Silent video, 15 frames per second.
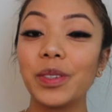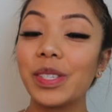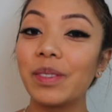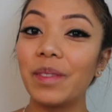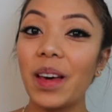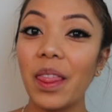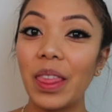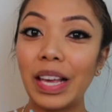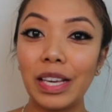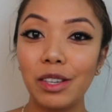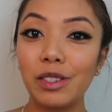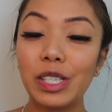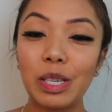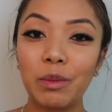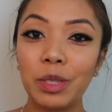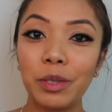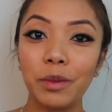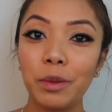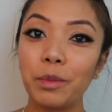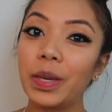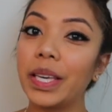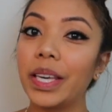First of all, thank you so much
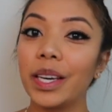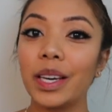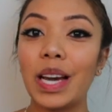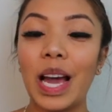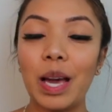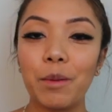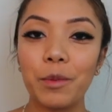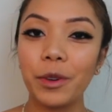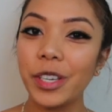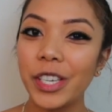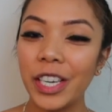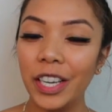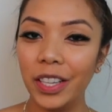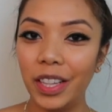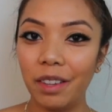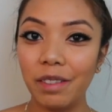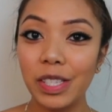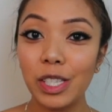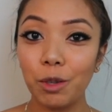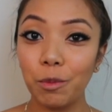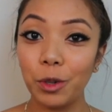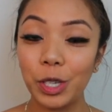for being here. I appreciate your love and
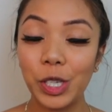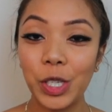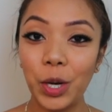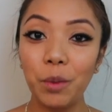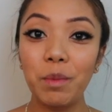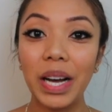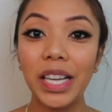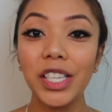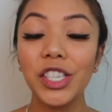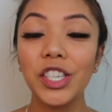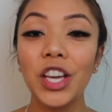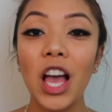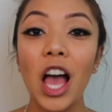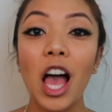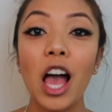support so much.